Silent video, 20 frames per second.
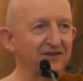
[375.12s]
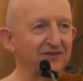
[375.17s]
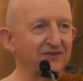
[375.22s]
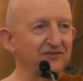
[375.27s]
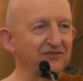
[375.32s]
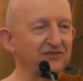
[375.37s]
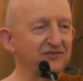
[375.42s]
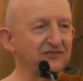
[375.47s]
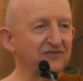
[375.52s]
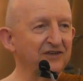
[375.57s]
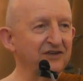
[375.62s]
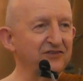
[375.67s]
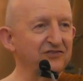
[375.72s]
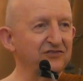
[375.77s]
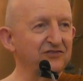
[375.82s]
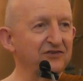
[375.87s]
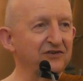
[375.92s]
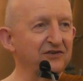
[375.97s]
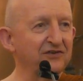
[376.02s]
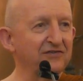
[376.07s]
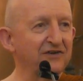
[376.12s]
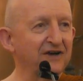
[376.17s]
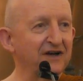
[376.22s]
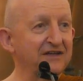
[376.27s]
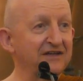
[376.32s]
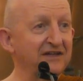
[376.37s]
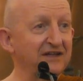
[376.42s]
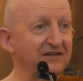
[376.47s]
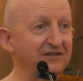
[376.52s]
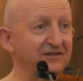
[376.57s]
the cessation of
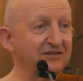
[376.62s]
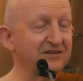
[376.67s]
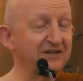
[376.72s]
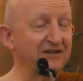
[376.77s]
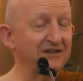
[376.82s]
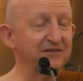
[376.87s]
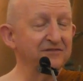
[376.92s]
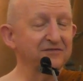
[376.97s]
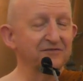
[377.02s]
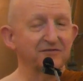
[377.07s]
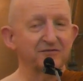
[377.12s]
identity,